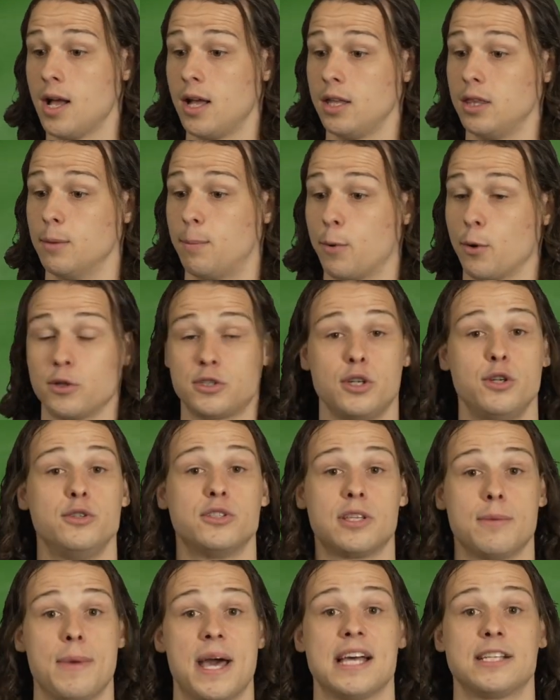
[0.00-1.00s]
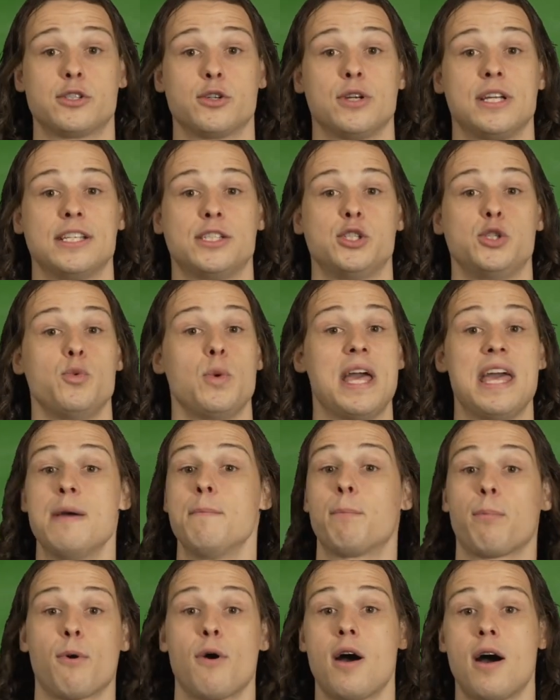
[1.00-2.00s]
the person who's the master gets to
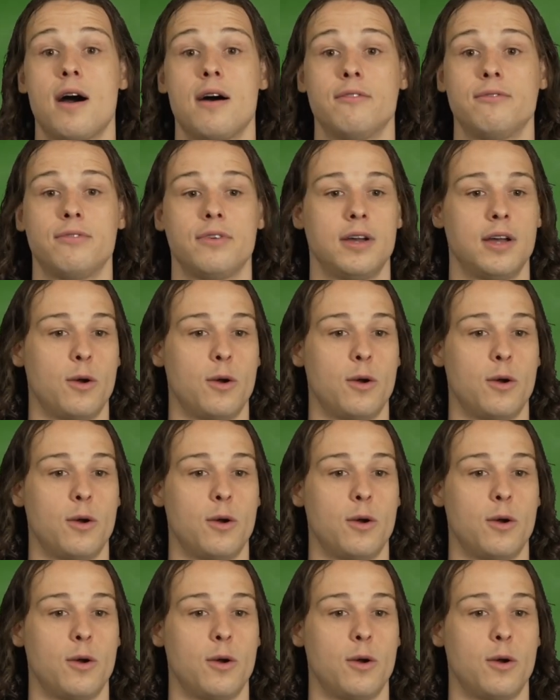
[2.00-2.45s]
improv